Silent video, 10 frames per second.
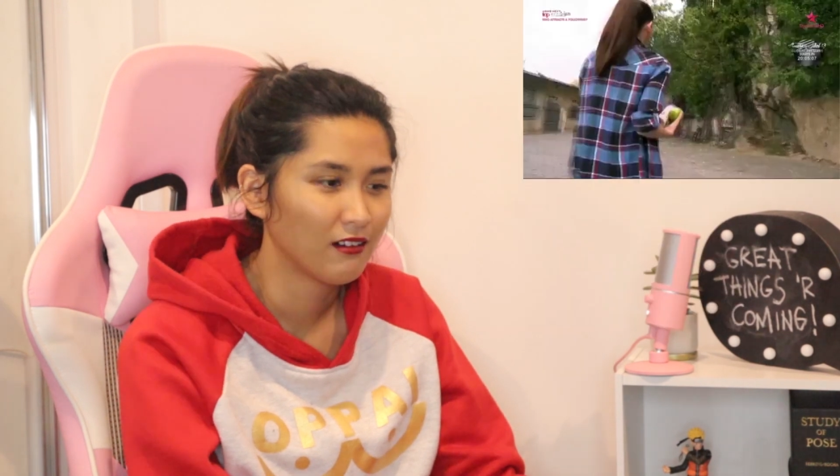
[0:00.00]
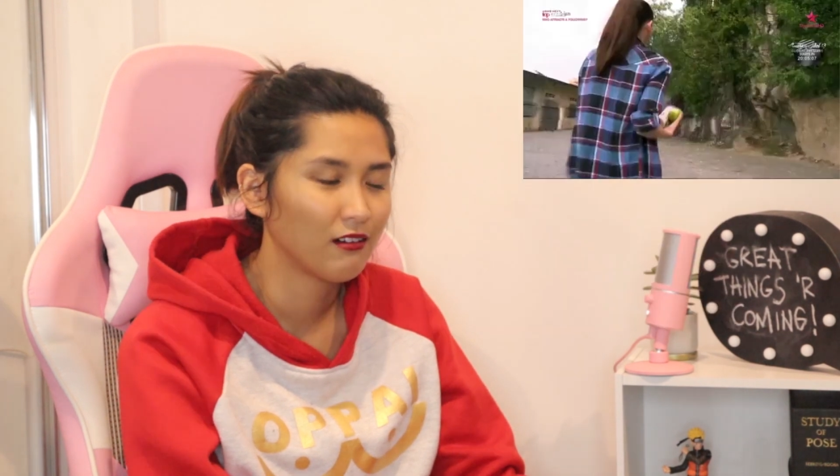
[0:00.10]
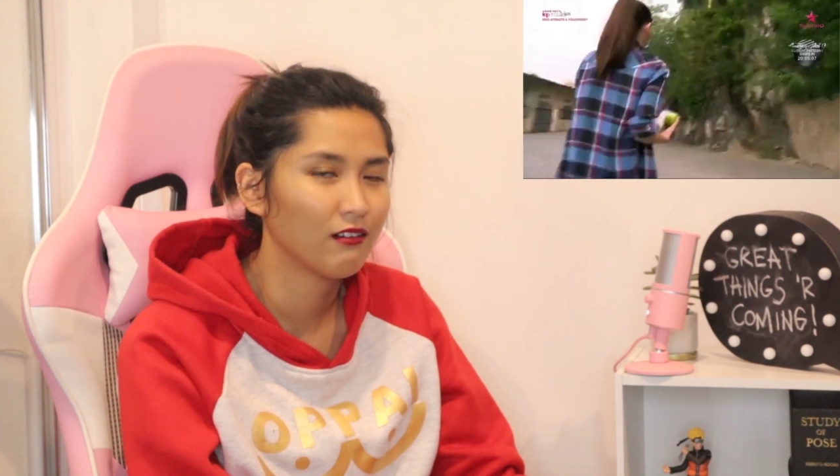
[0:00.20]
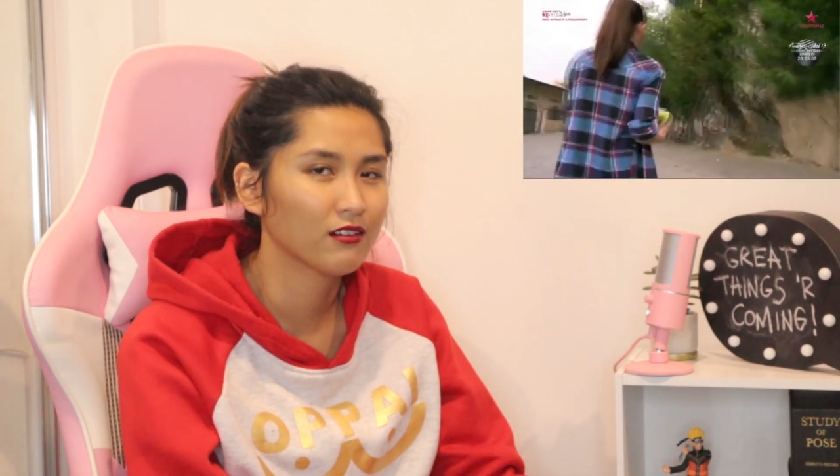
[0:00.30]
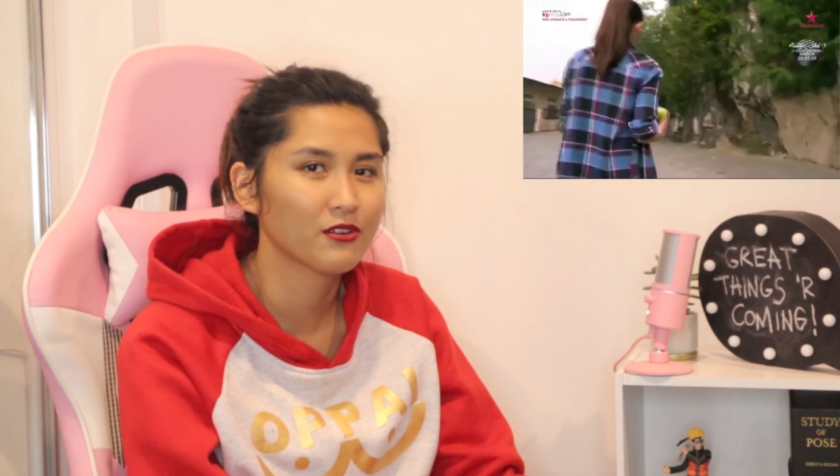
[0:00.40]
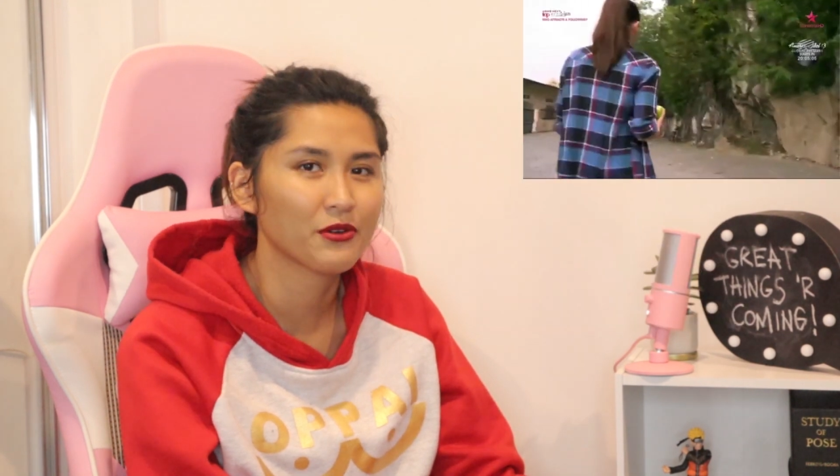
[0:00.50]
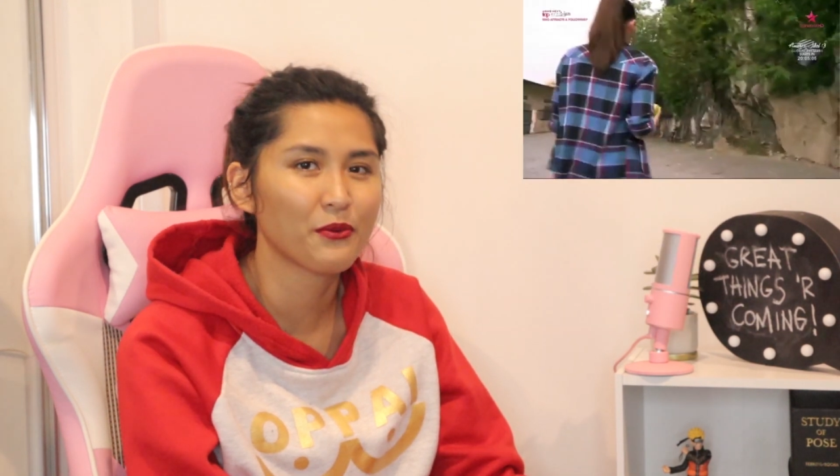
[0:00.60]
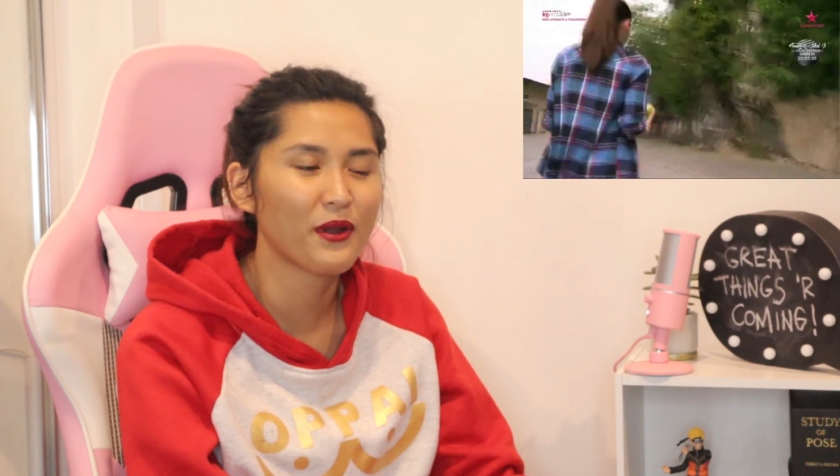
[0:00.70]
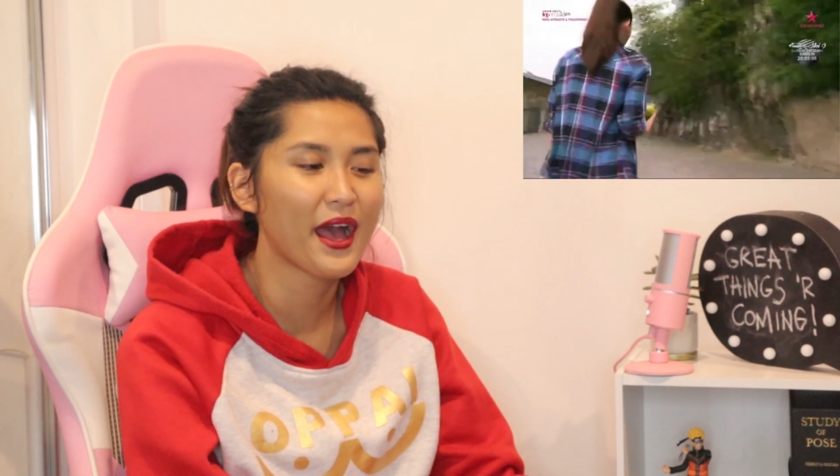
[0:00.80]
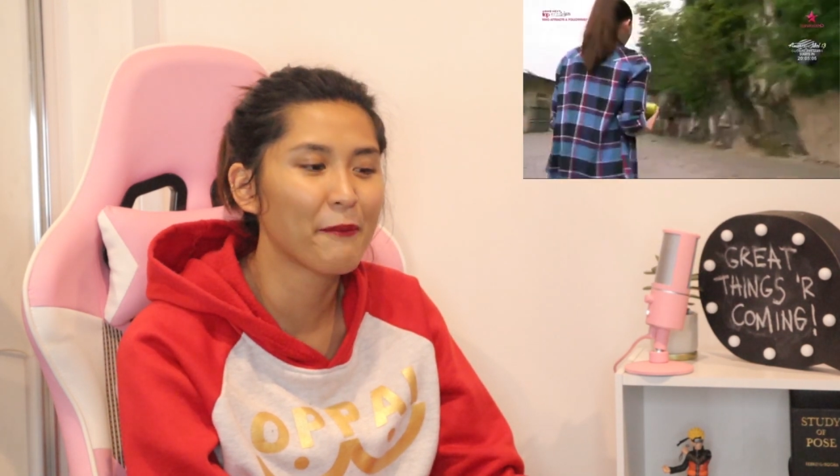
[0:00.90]
Oh
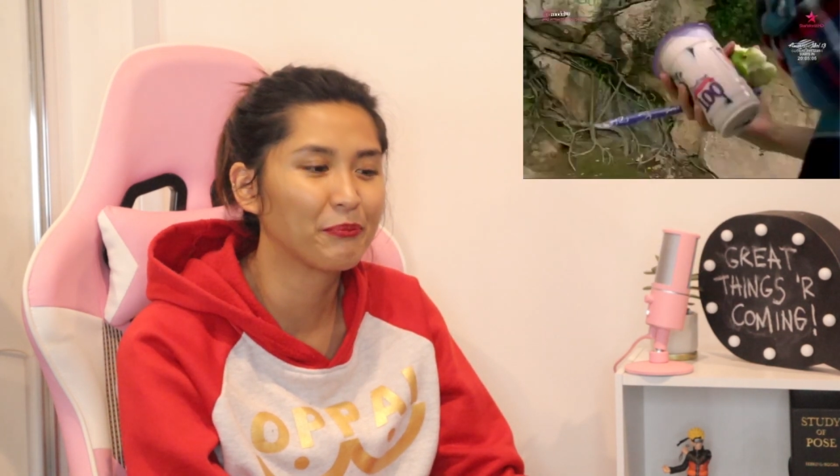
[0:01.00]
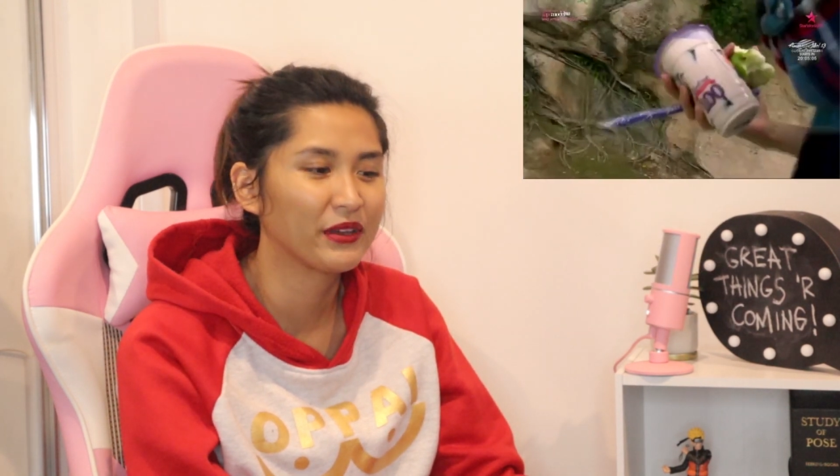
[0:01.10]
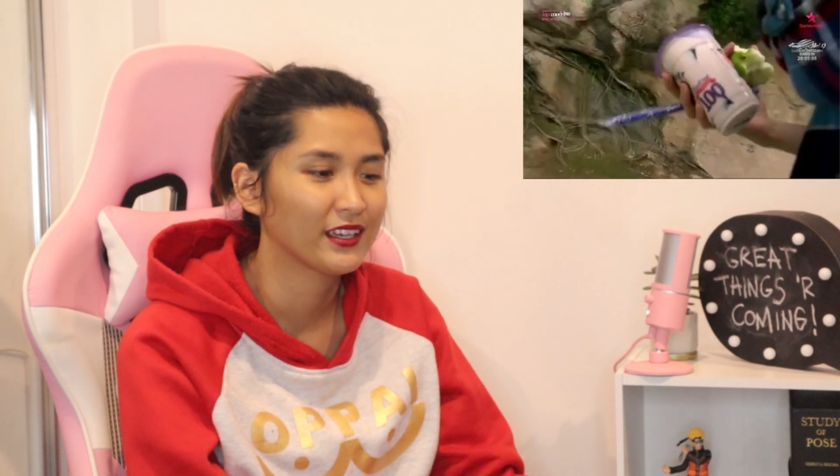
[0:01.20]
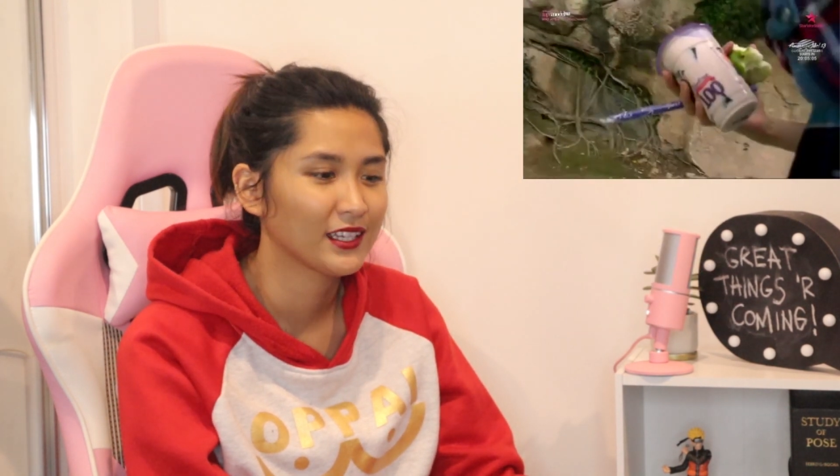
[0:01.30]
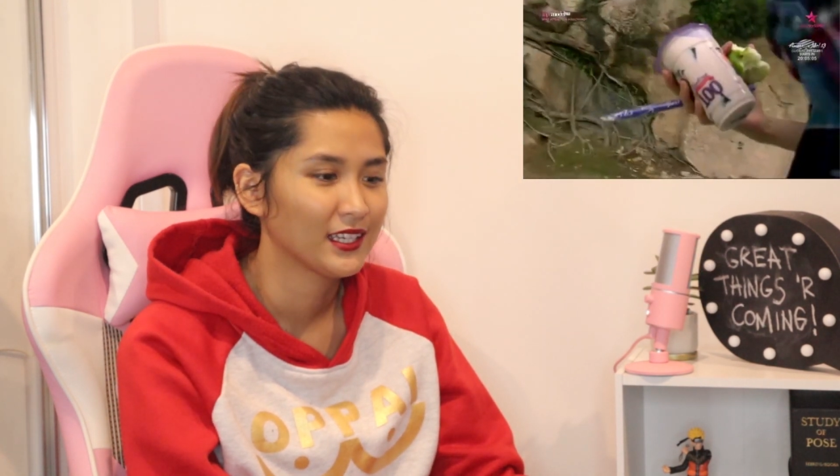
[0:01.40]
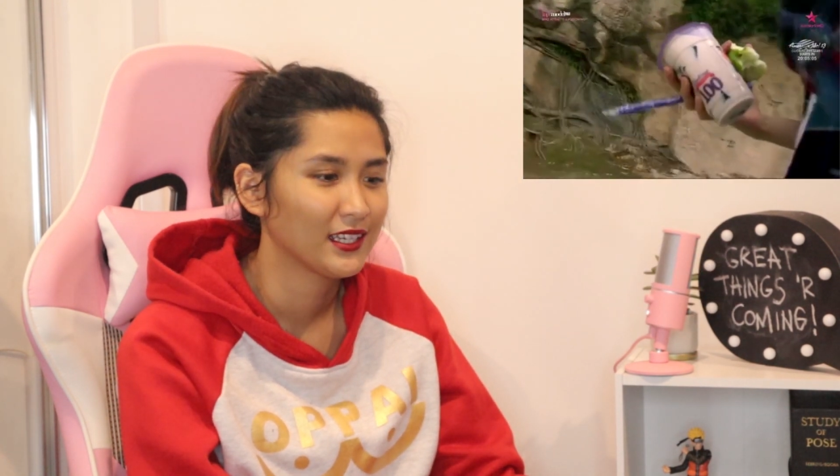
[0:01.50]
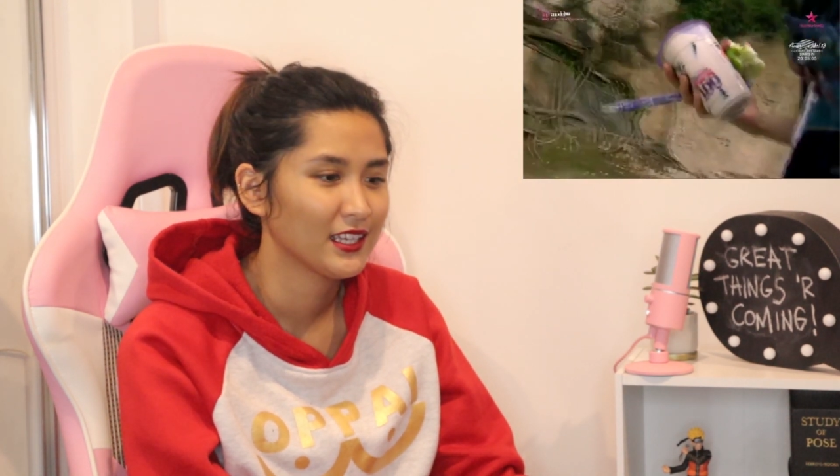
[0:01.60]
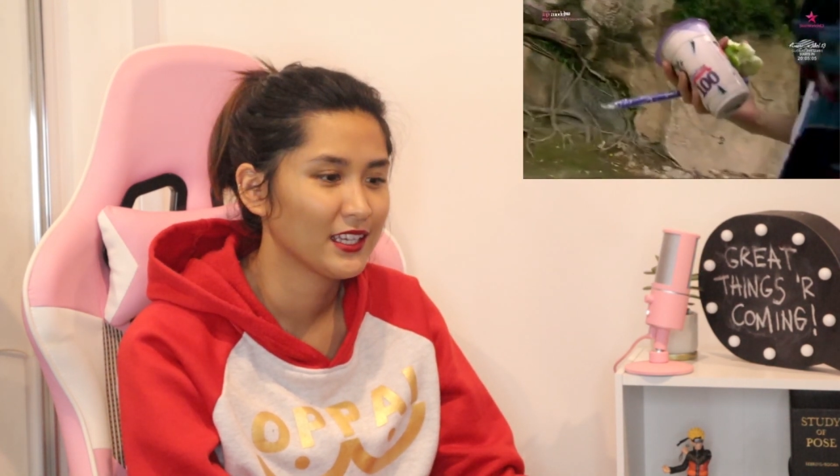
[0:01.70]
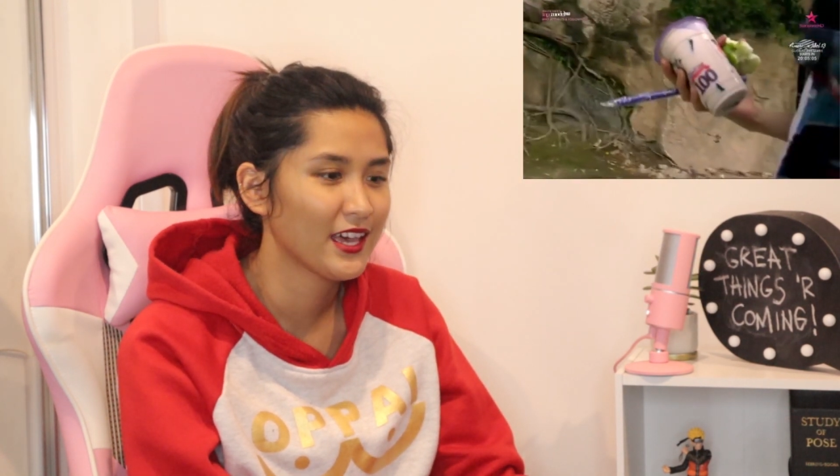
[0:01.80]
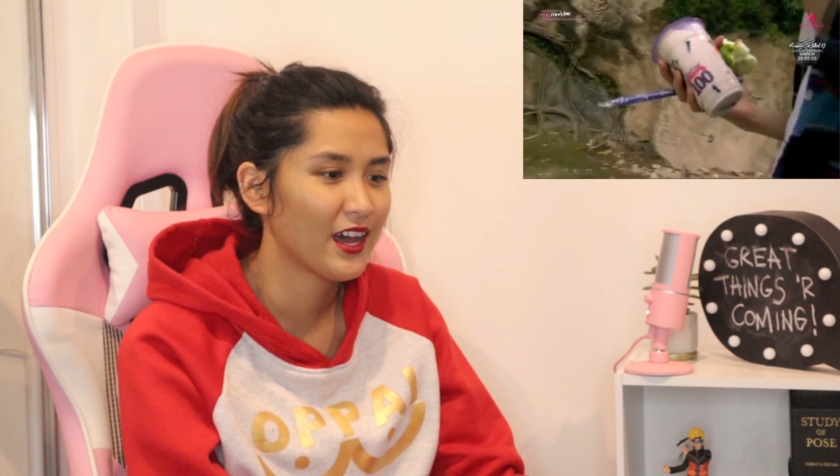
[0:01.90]
crap.
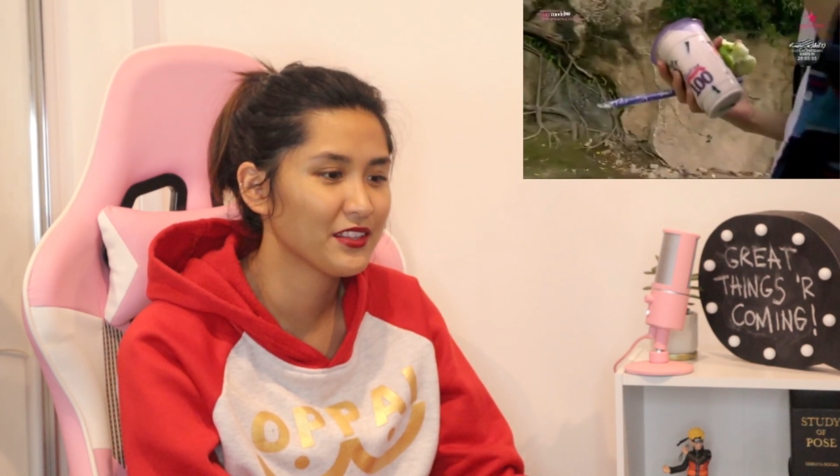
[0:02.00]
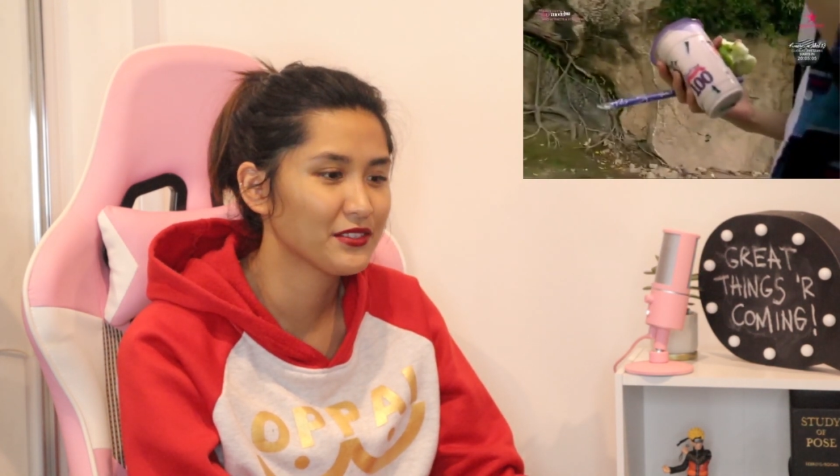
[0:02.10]
Yeah,